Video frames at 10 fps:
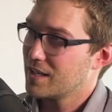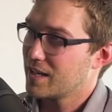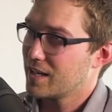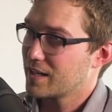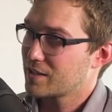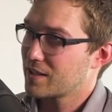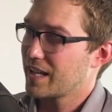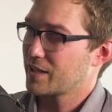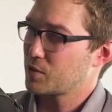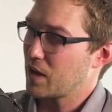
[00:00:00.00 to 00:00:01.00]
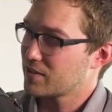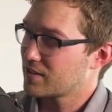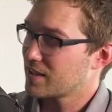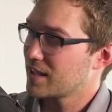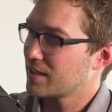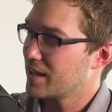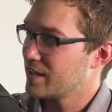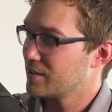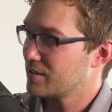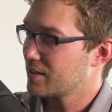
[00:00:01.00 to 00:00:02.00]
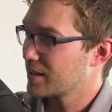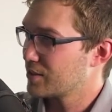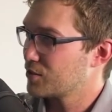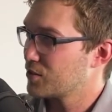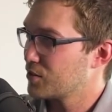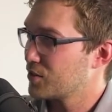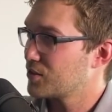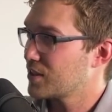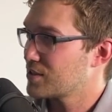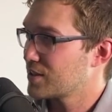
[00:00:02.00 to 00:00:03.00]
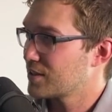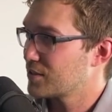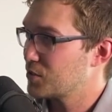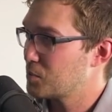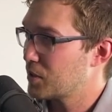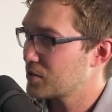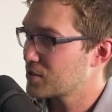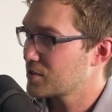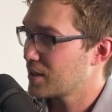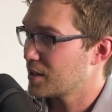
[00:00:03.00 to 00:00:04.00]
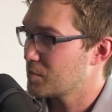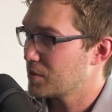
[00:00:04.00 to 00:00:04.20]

kind of crosses that line as like there is such thing as a too much element.